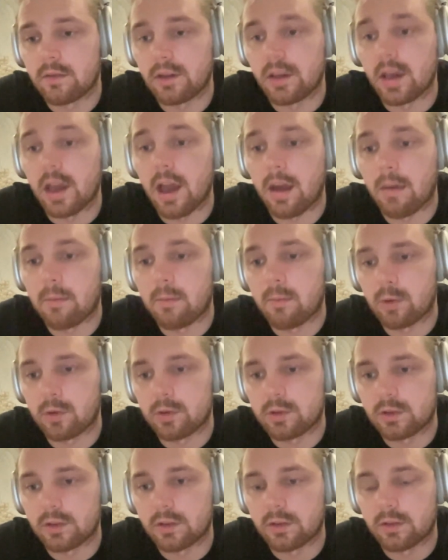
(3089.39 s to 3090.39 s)
VM,
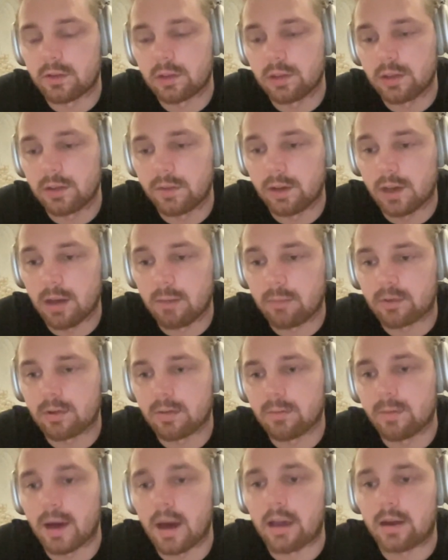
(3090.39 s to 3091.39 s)
which is EVM
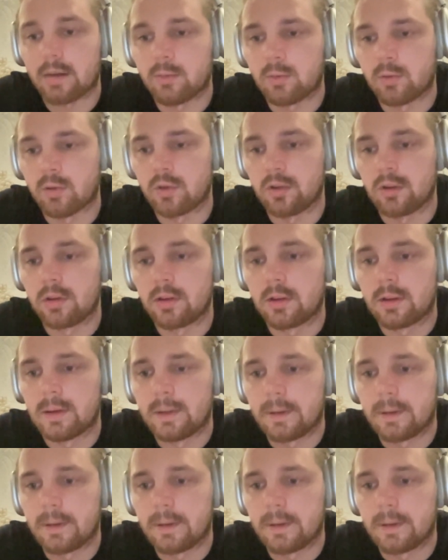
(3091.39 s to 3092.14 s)
compatible,